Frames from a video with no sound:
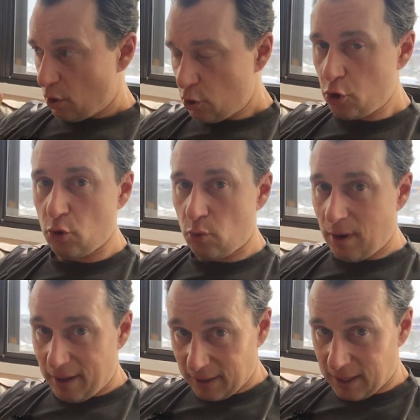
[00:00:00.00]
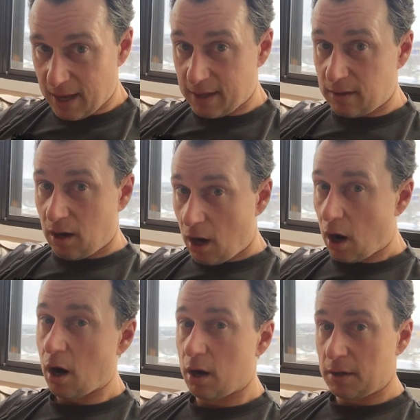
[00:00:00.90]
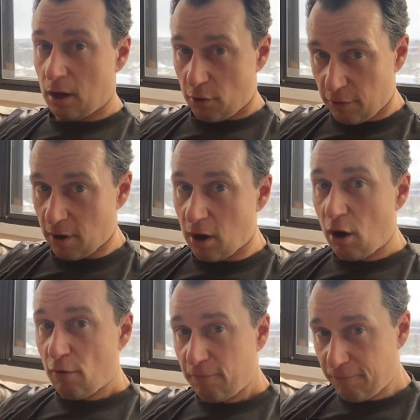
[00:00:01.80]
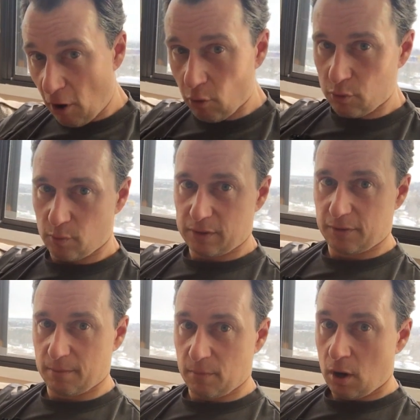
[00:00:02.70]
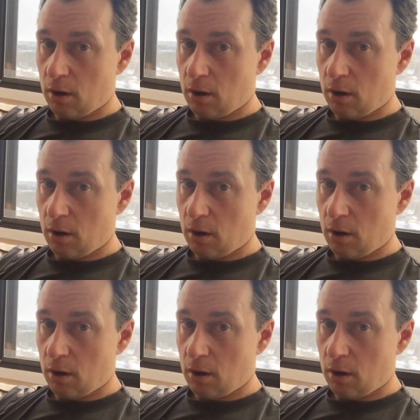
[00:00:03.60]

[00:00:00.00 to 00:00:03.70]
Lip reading: You get on the phone with them.